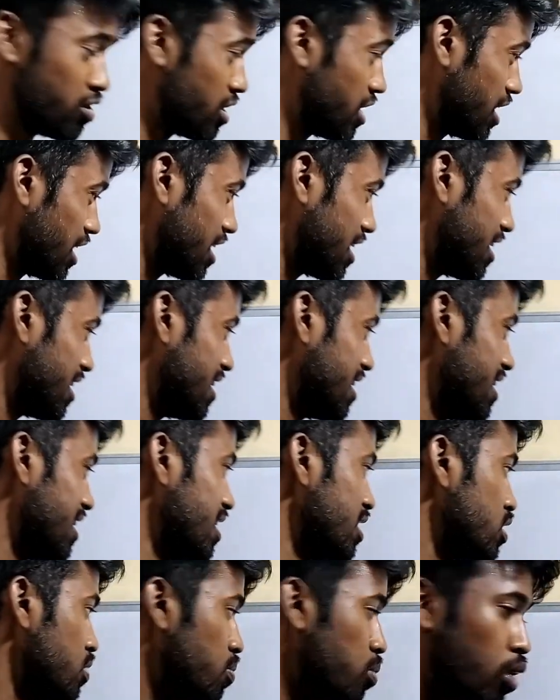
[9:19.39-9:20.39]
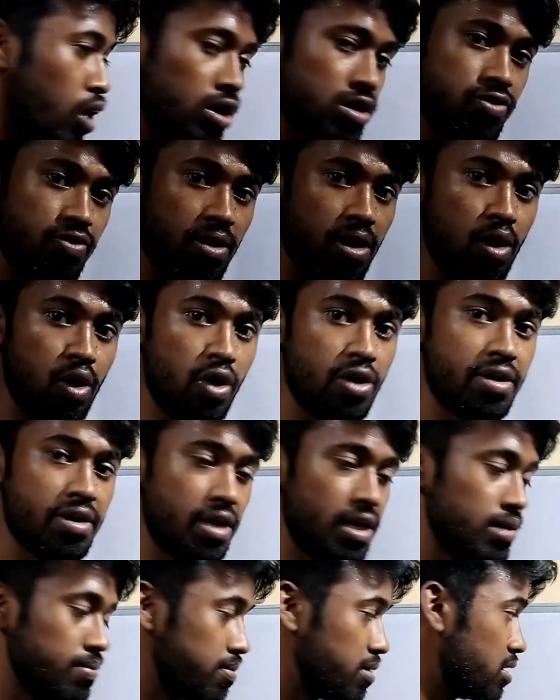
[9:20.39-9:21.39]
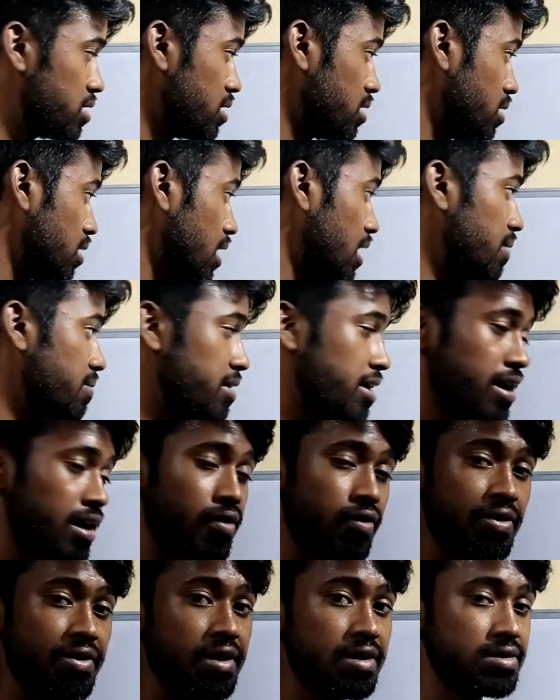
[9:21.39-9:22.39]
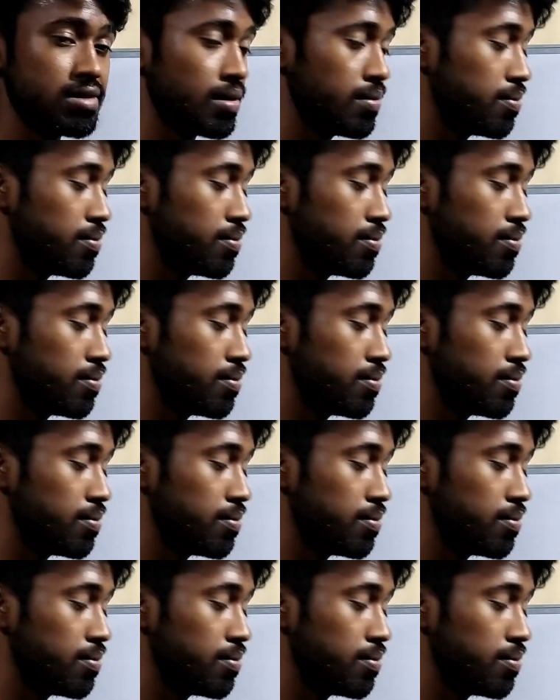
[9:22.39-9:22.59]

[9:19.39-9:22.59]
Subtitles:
Okay, boys will not write, but I'm taking one